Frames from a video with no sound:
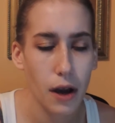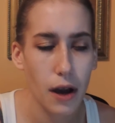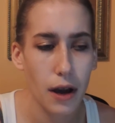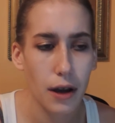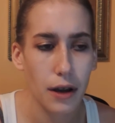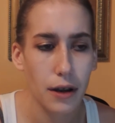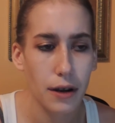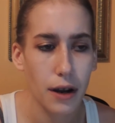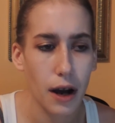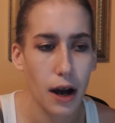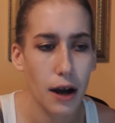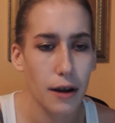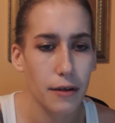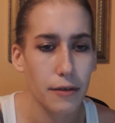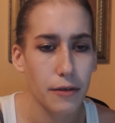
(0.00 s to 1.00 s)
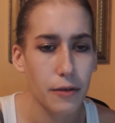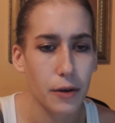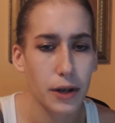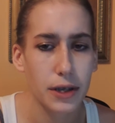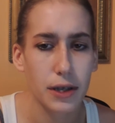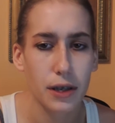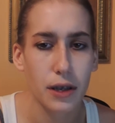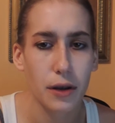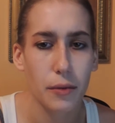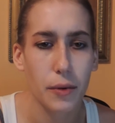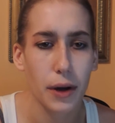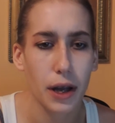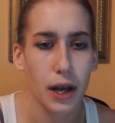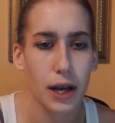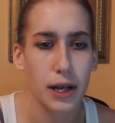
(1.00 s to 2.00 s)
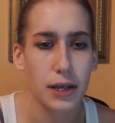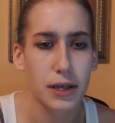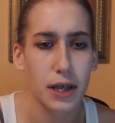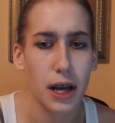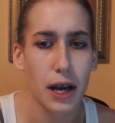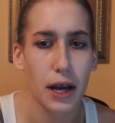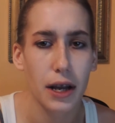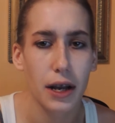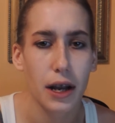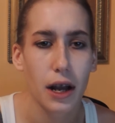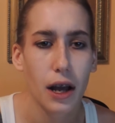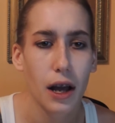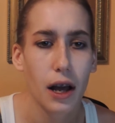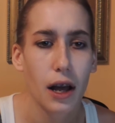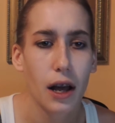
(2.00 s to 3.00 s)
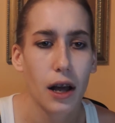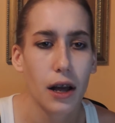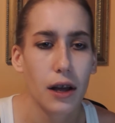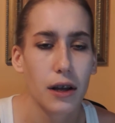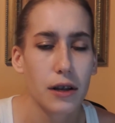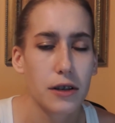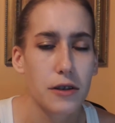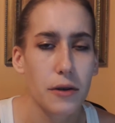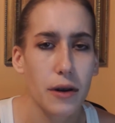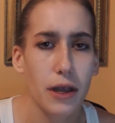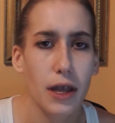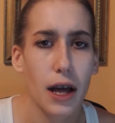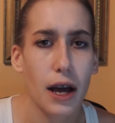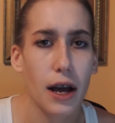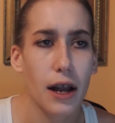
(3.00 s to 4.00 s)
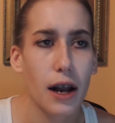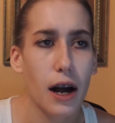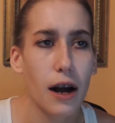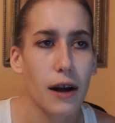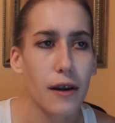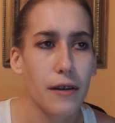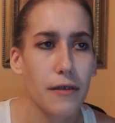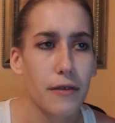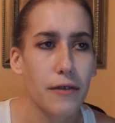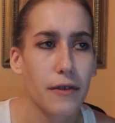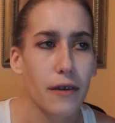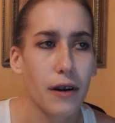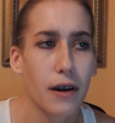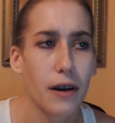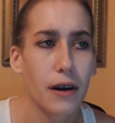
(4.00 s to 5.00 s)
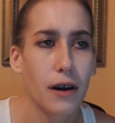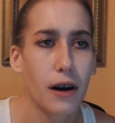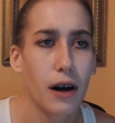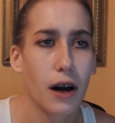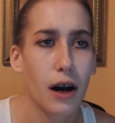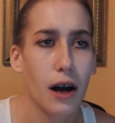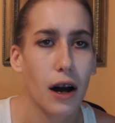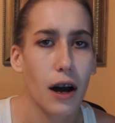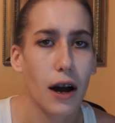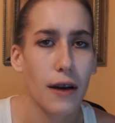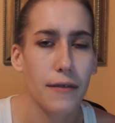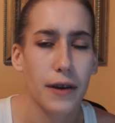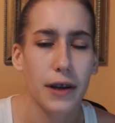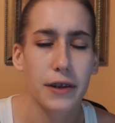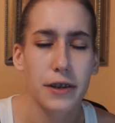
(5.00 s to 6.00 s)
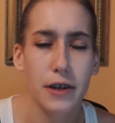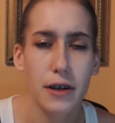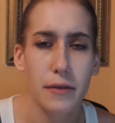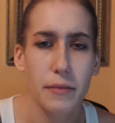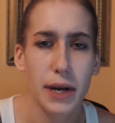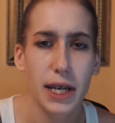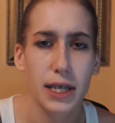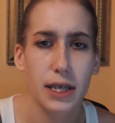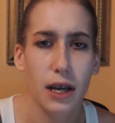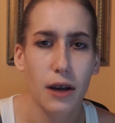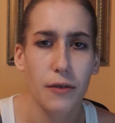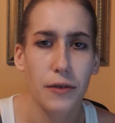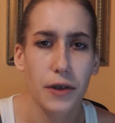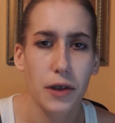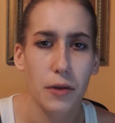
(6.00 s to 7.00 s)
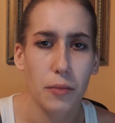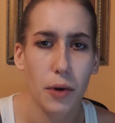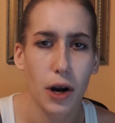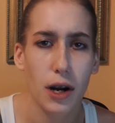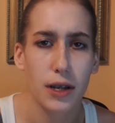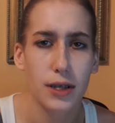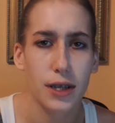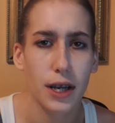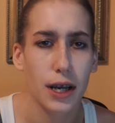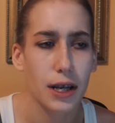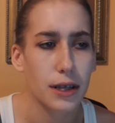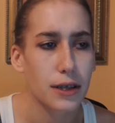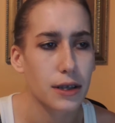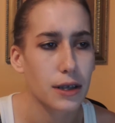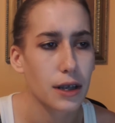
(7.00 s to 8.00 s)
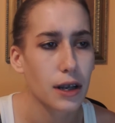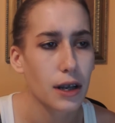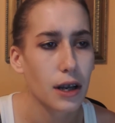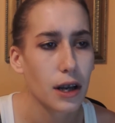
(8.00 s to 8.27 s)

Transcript: And I've recently realized that doing that, I've injured myself in the process.